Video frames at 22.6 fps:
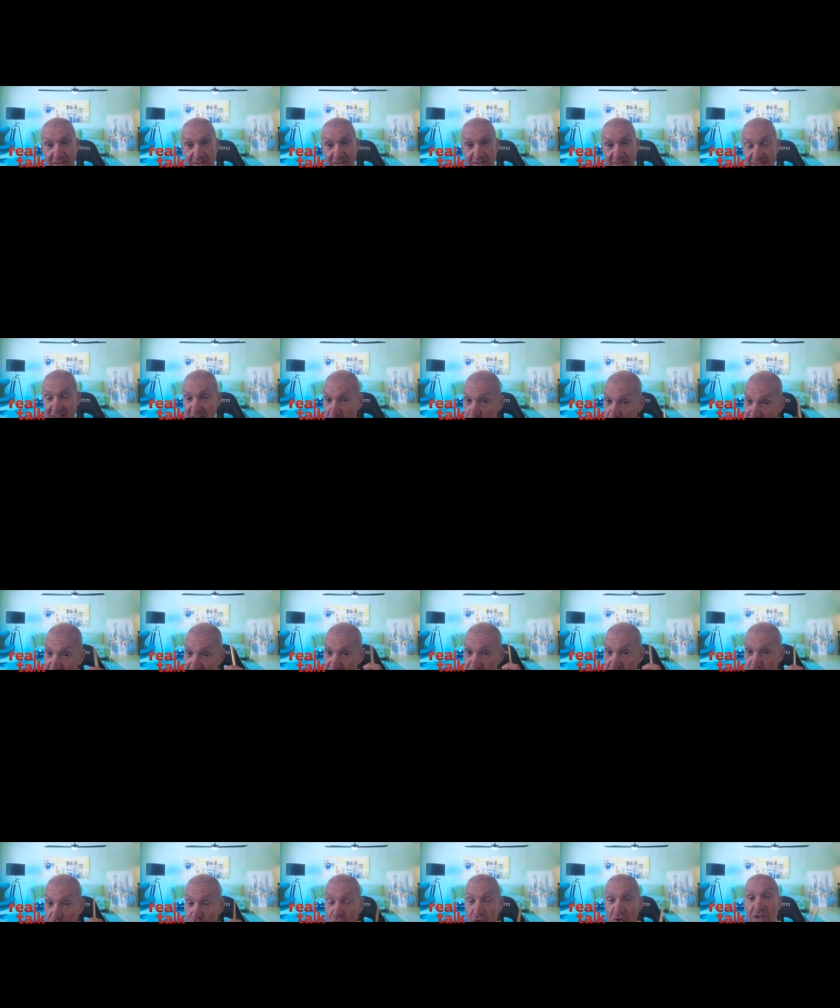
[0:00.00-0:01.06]
Tell that
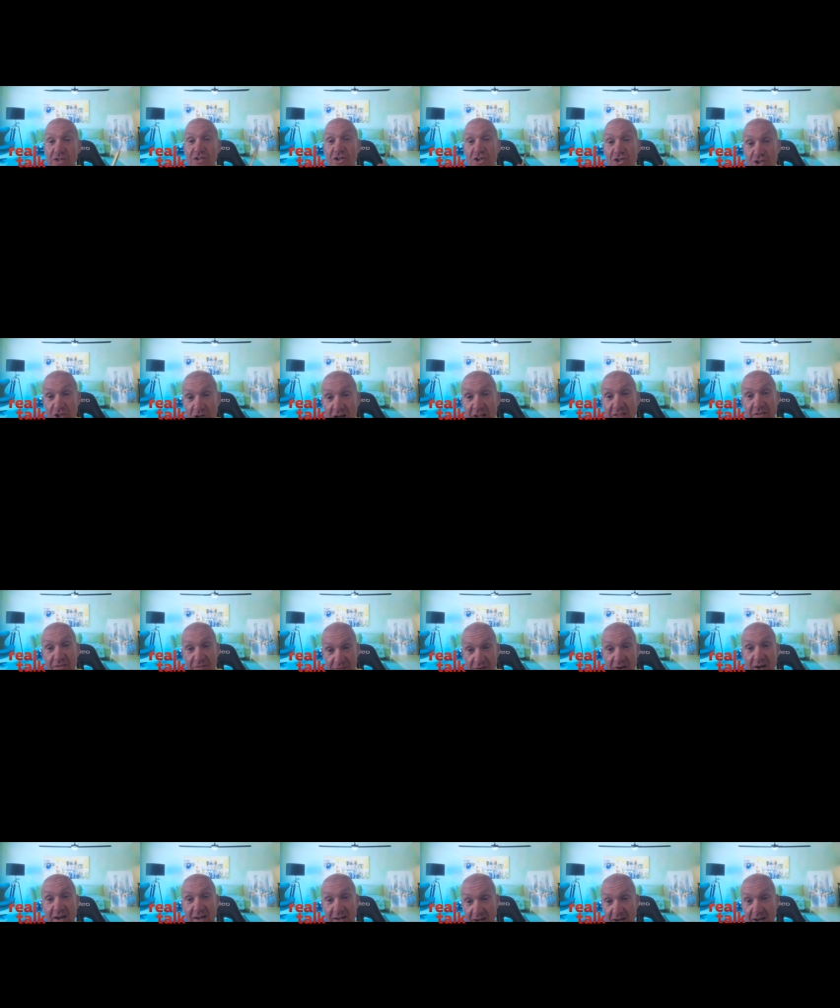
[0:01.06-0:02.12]
story to shut the
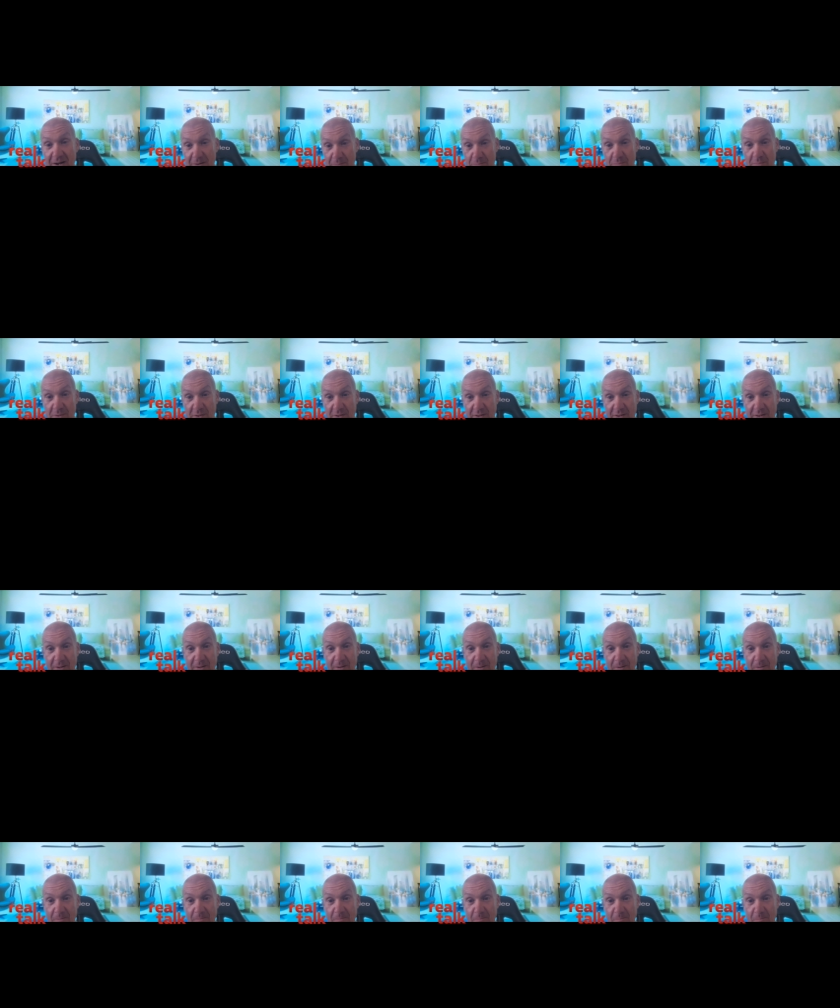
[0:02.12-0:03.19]
fuck up.
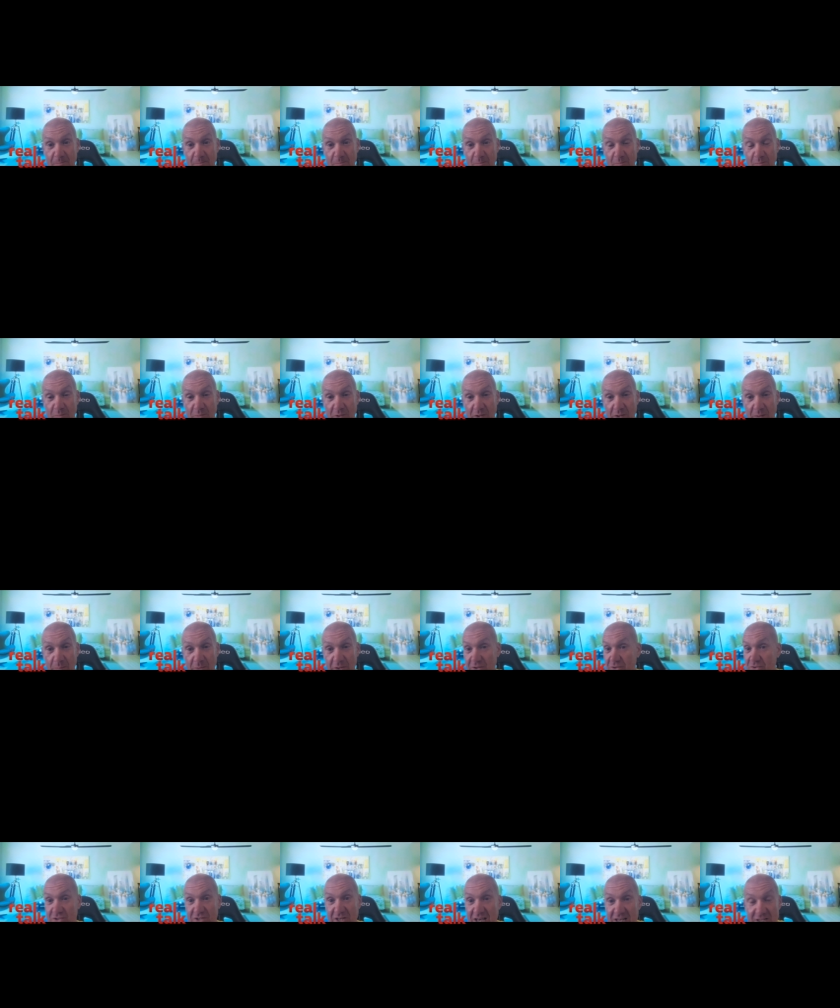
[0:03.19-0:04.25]

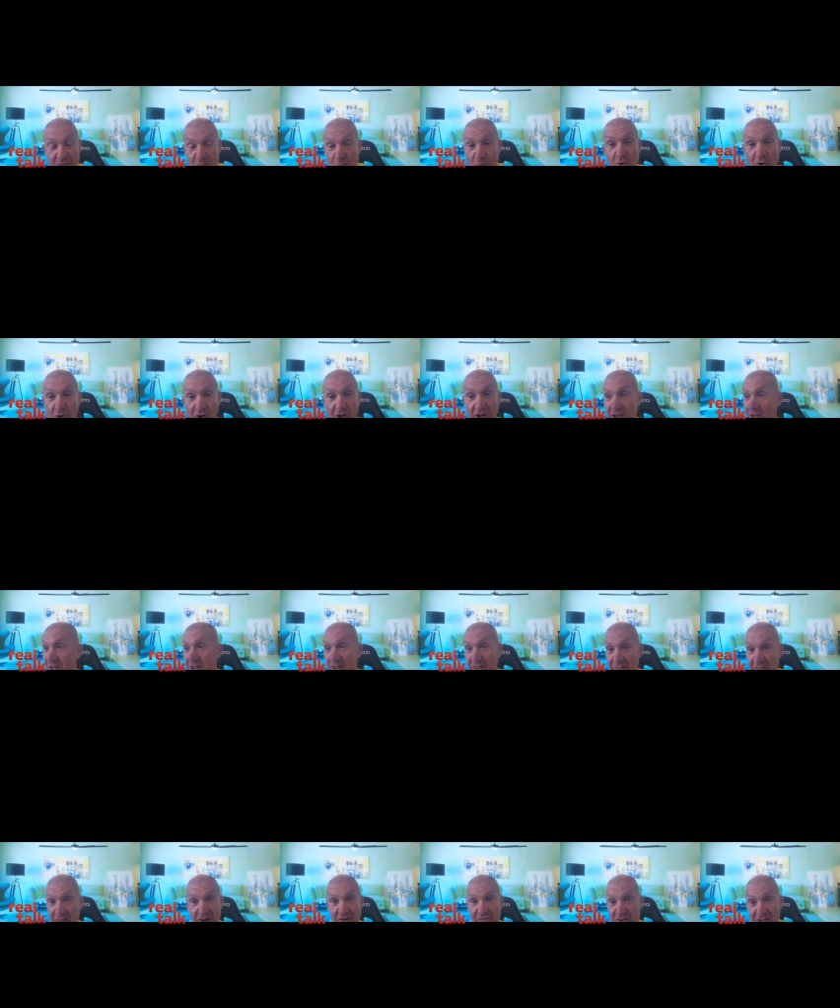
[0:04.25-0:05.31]
Because guess what?
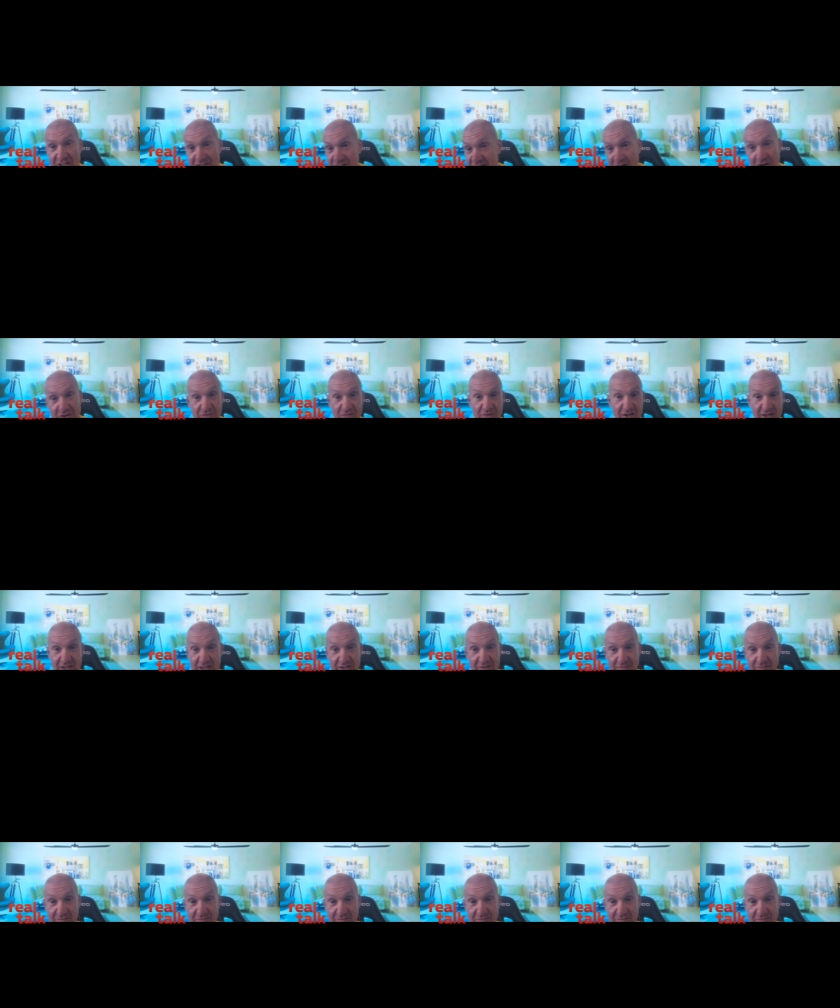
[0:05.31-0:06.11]
There is no fucking